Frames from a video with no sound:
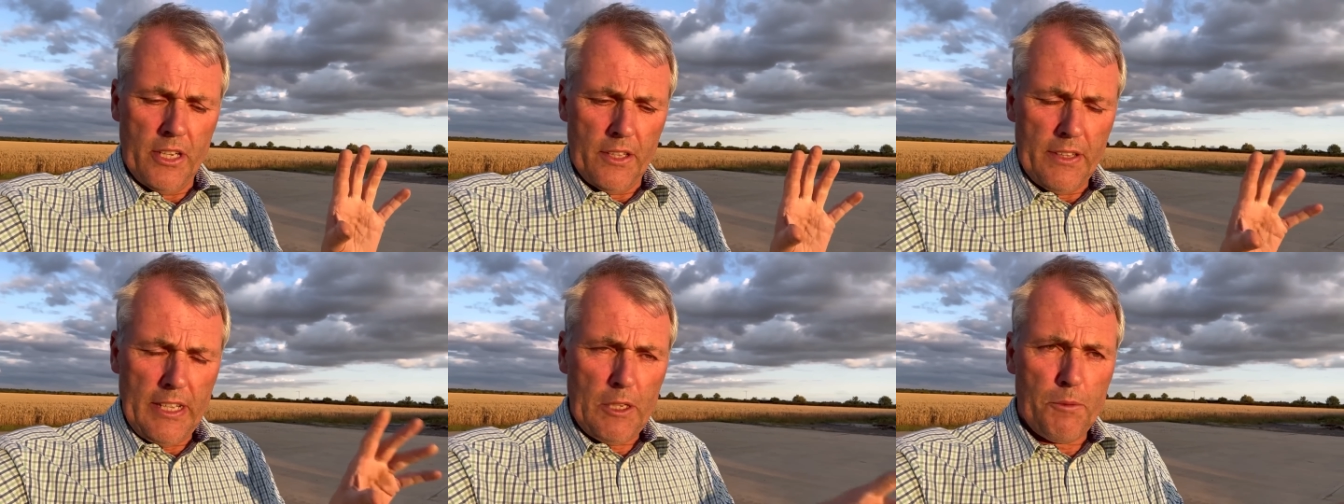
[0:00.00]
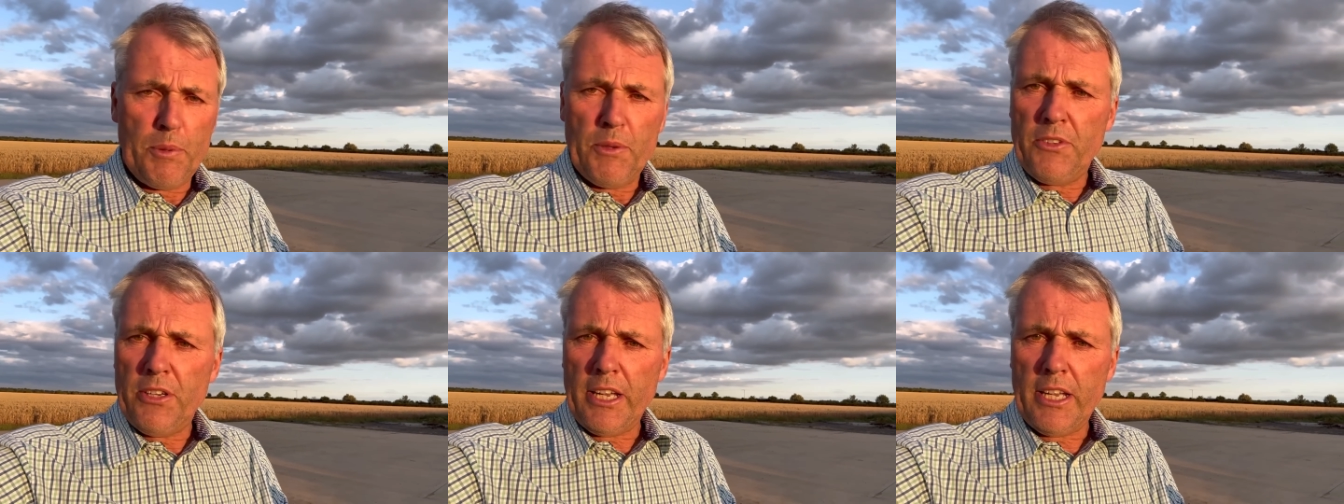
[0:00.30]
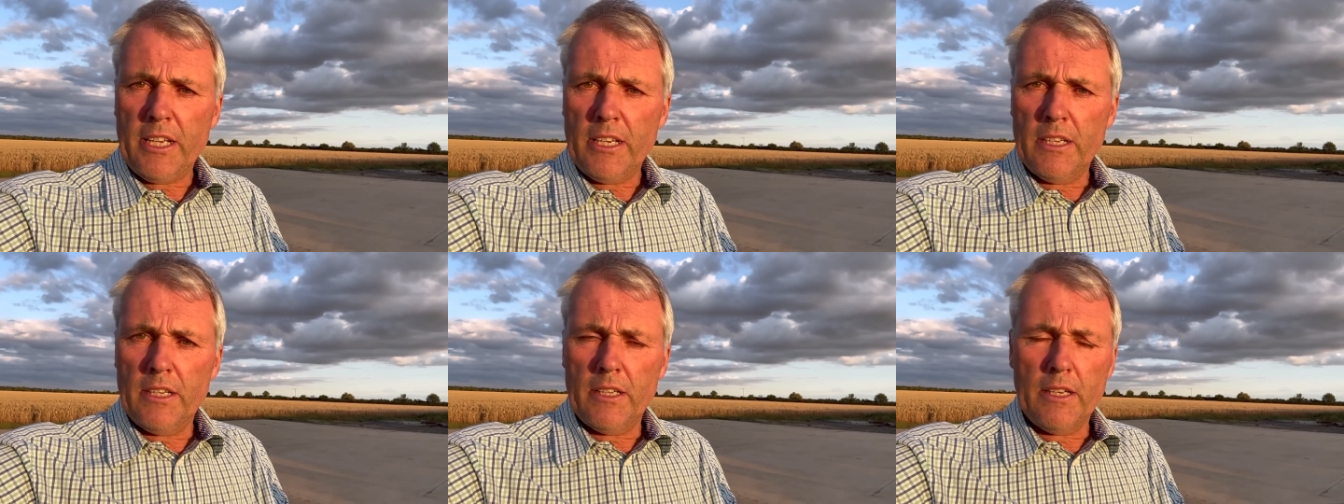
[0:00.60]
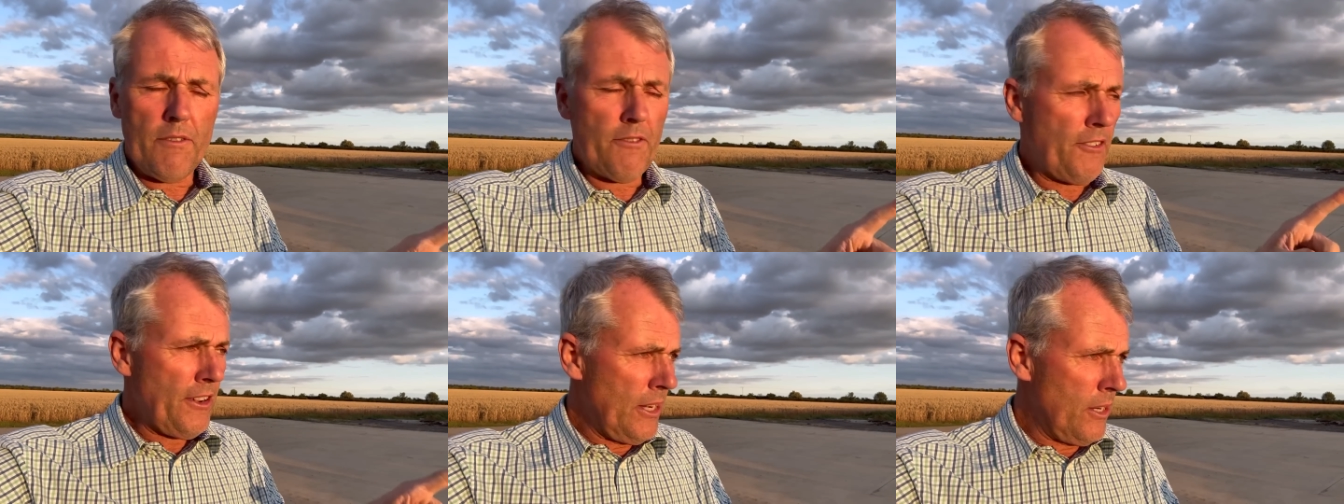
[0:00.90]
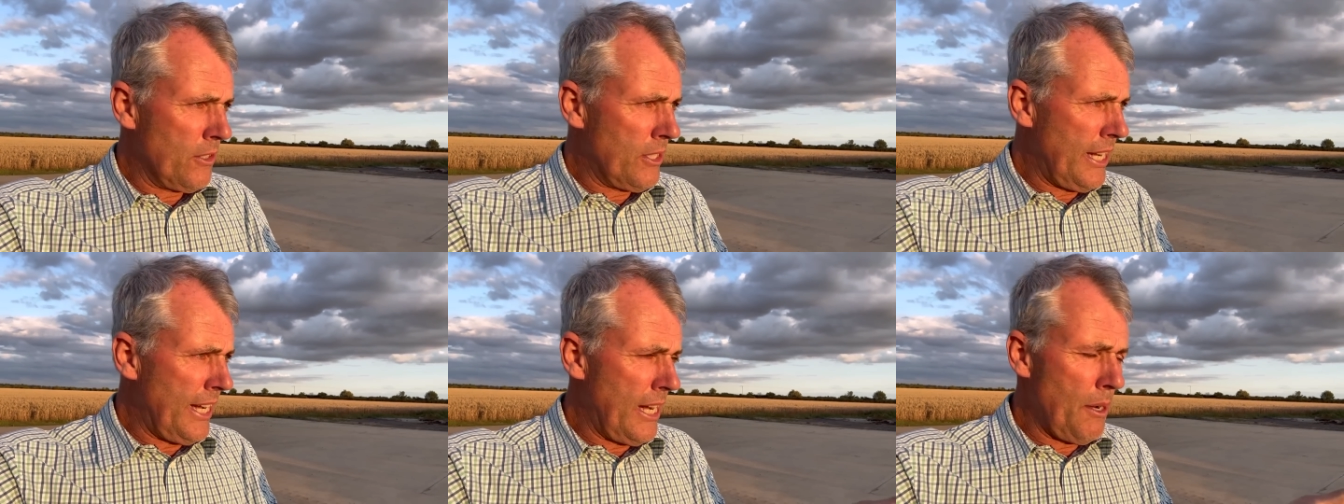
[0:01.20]
This particular
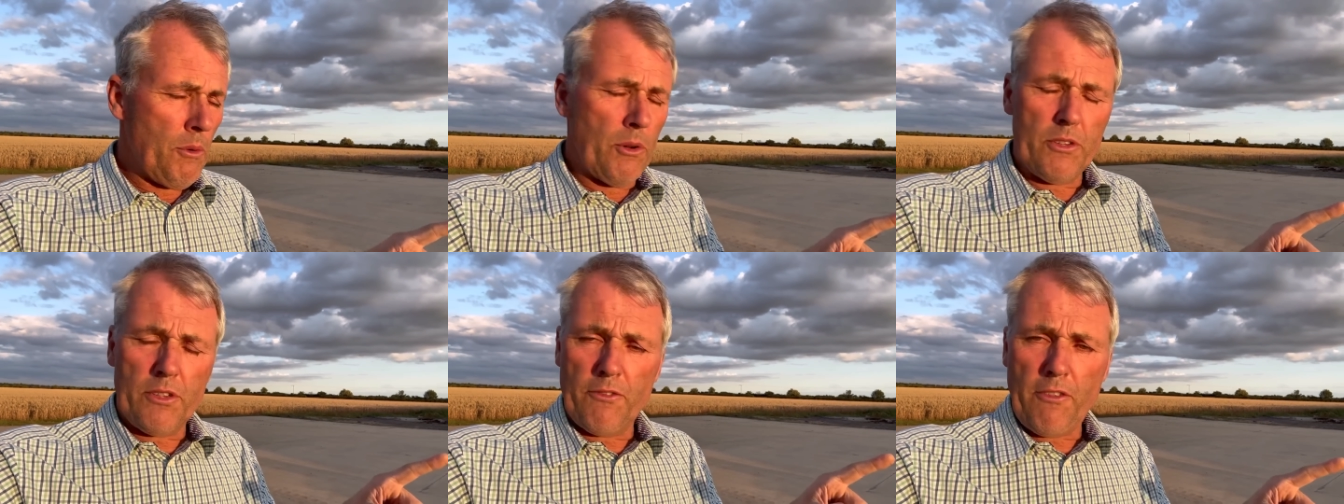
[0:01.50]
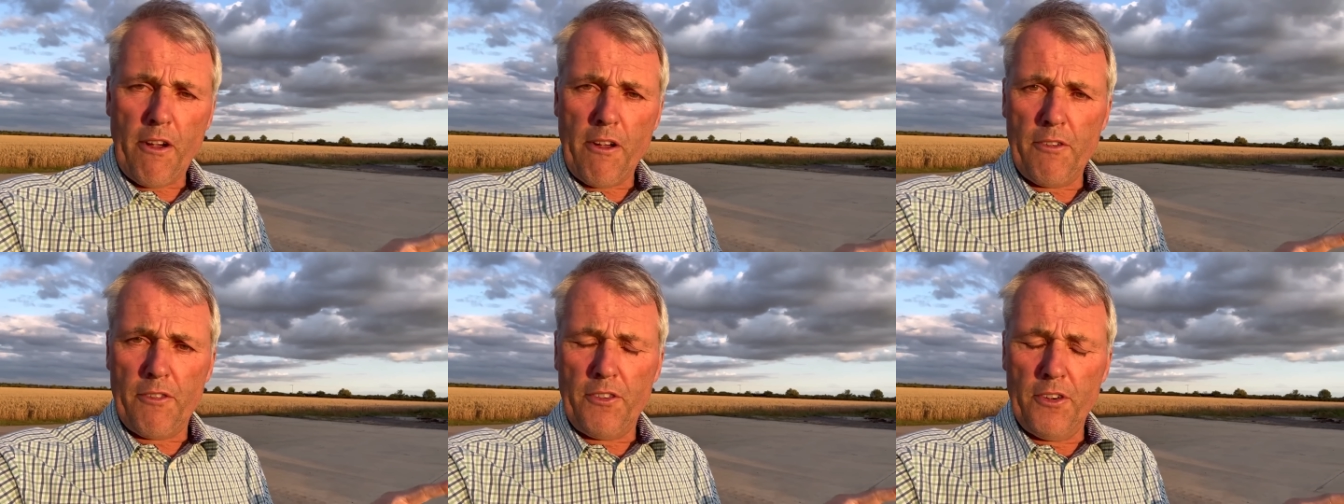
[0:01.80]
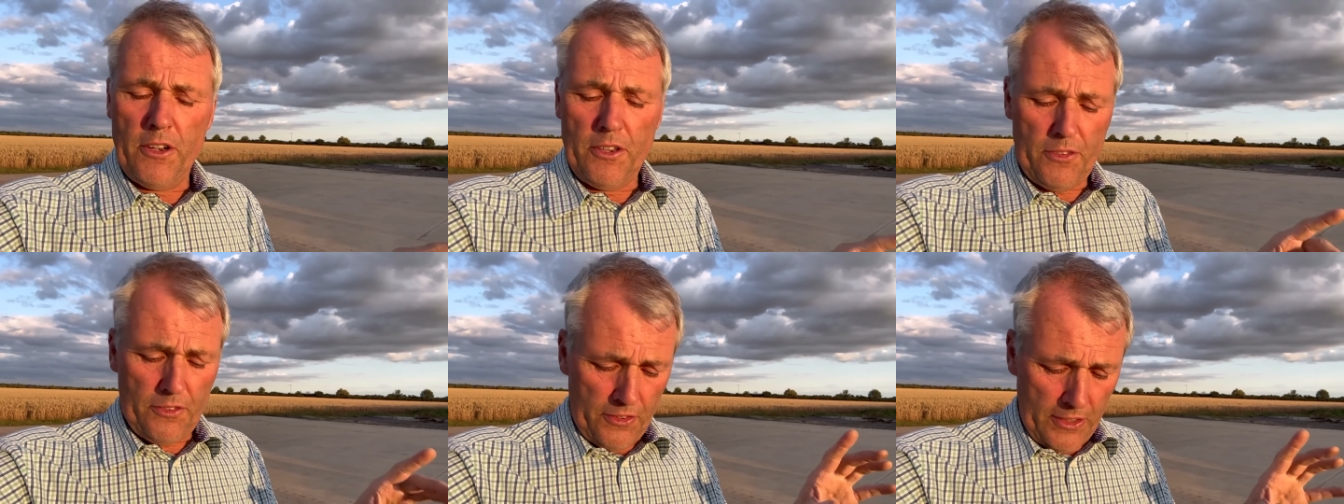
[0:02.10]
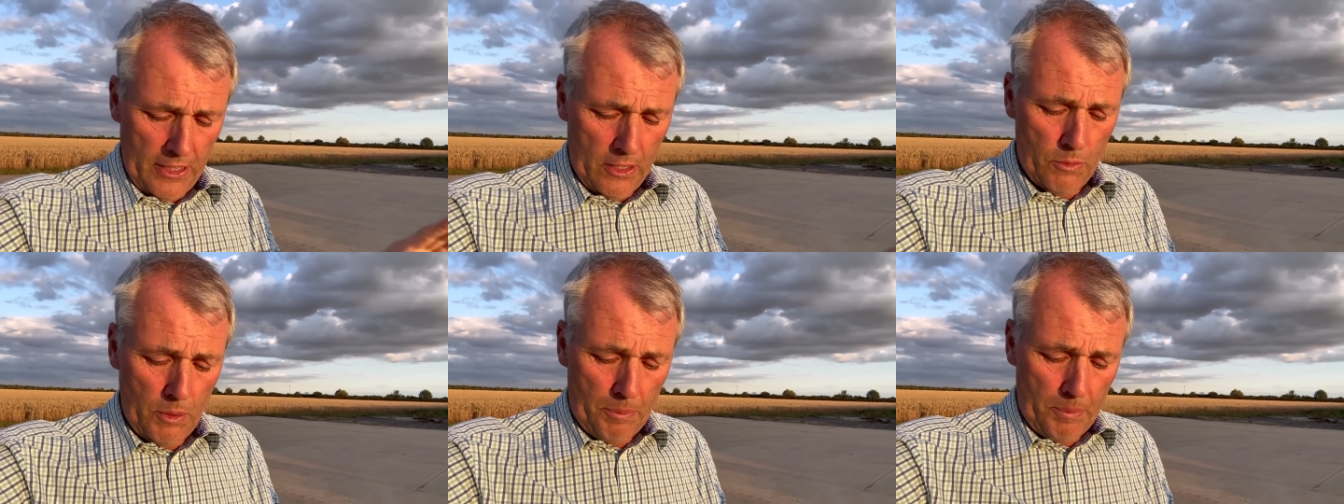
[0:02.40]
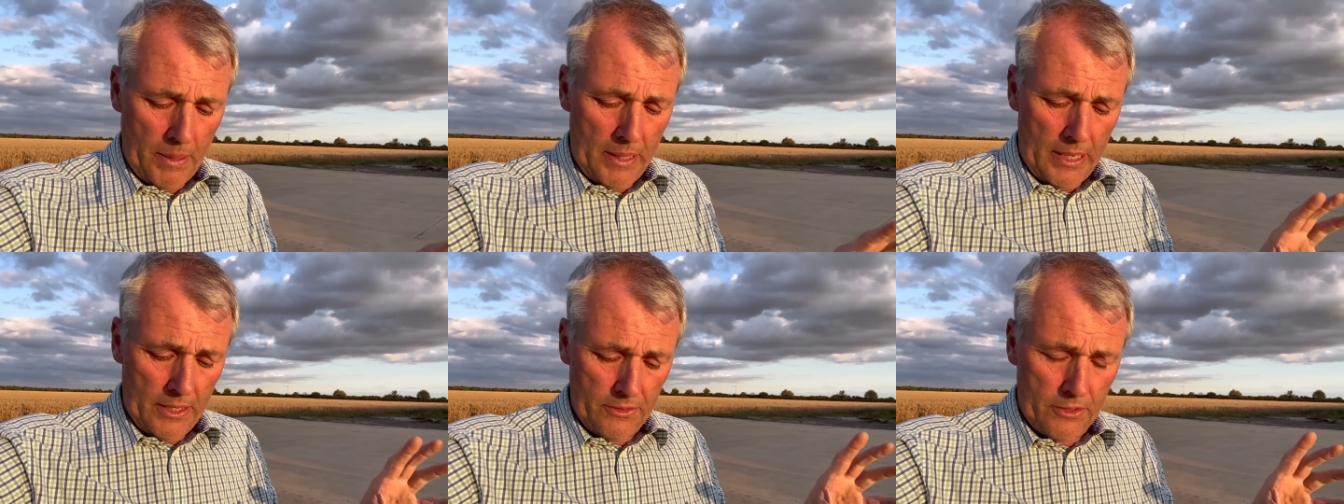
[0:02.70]
field here was the very first field we
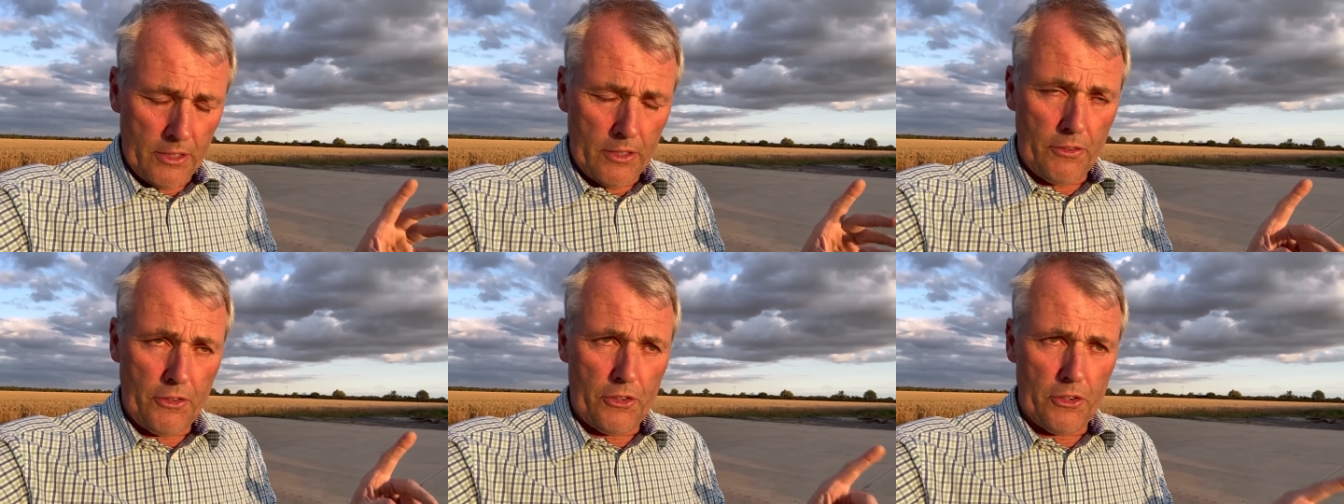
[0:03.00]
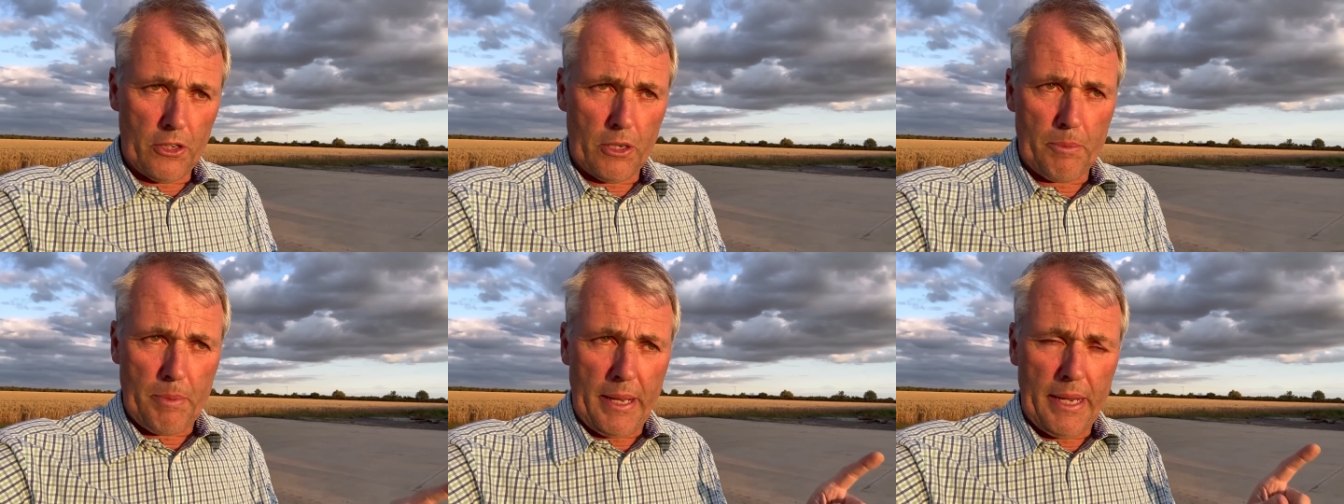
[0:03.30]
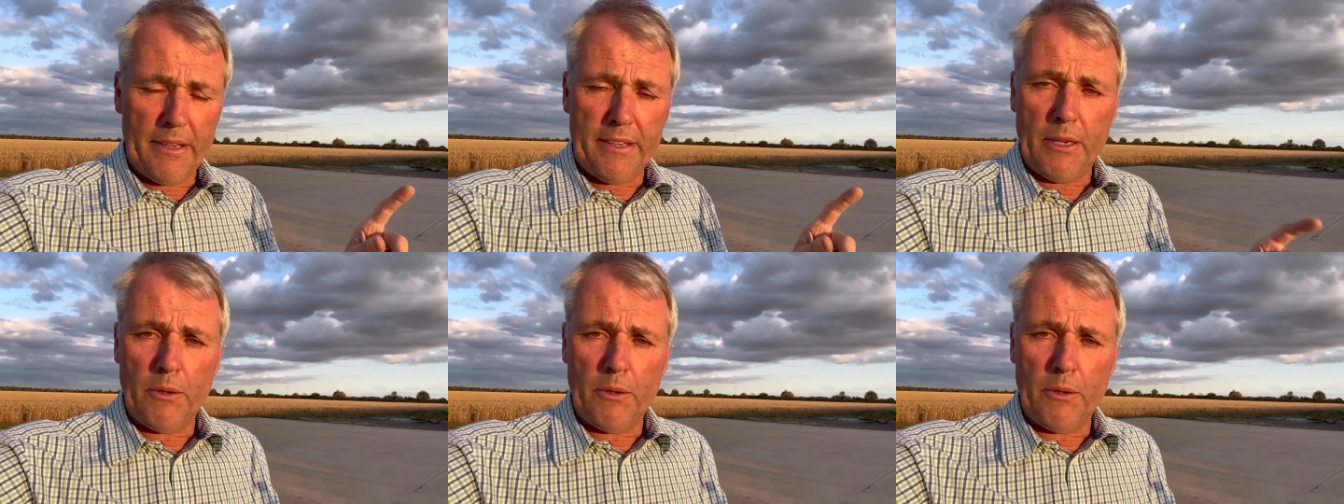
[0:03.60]
planted of sugar beet.